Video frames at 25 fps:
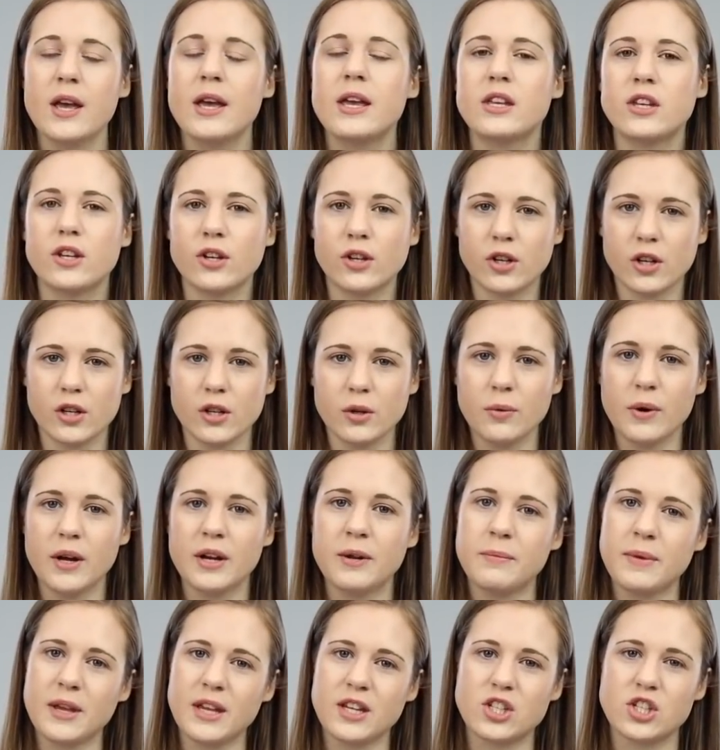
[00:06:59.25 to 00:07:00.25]
you're gonna wanna
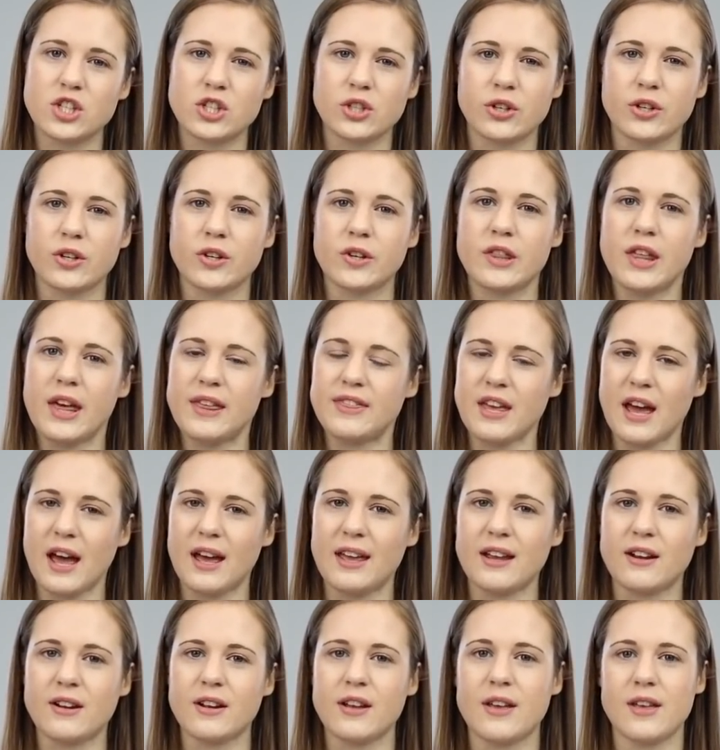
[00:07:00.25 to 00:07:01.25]
make sure that that
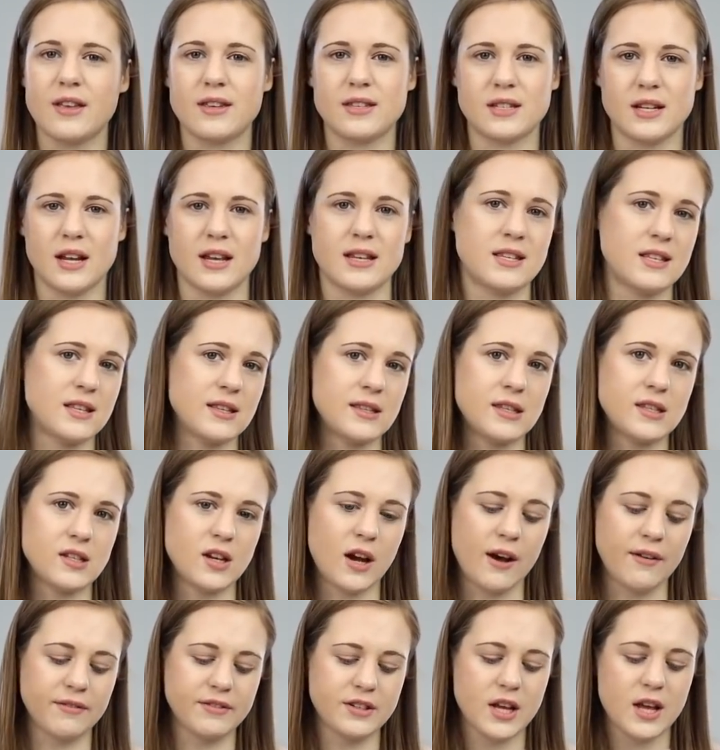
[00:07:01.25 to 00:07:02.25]
area is nice and
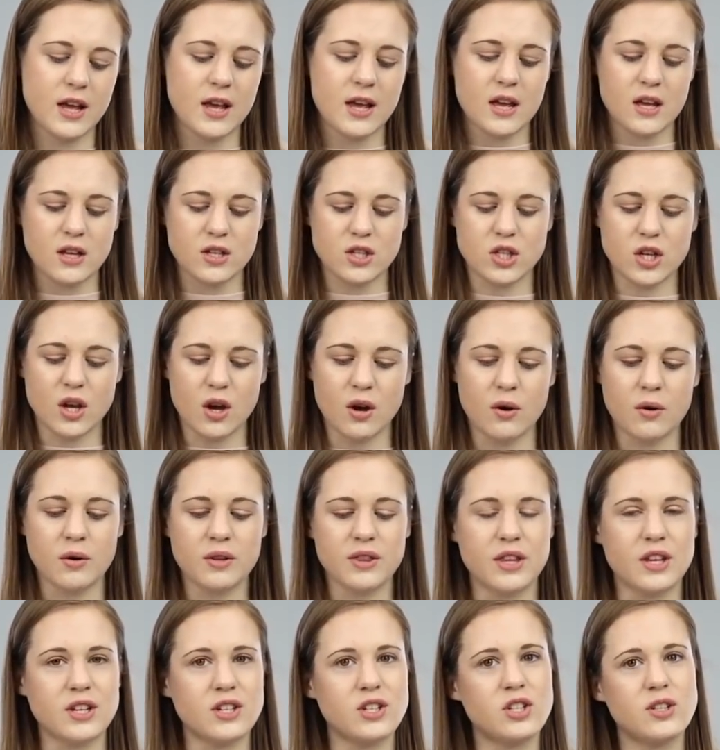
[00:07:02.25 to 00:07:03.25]
soft. So
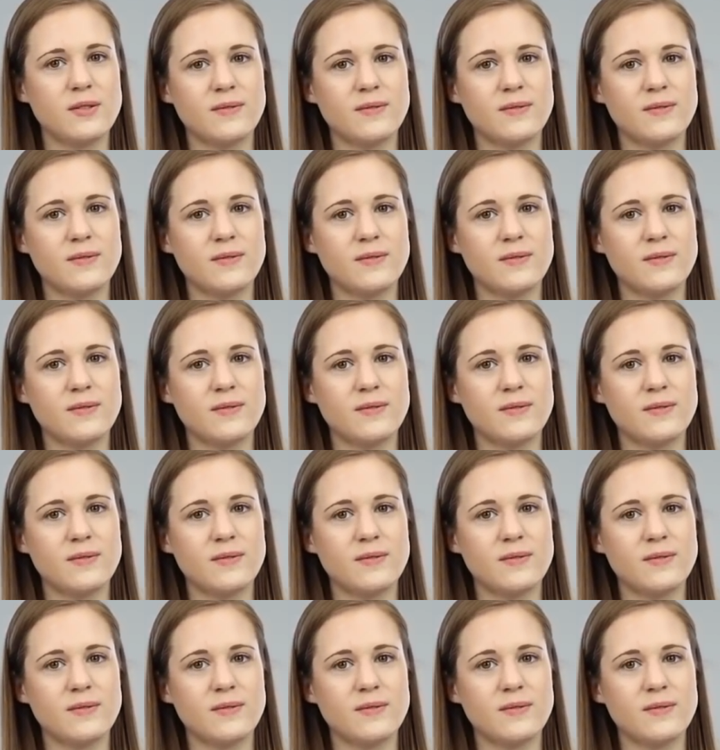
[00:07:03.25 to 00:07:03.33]
the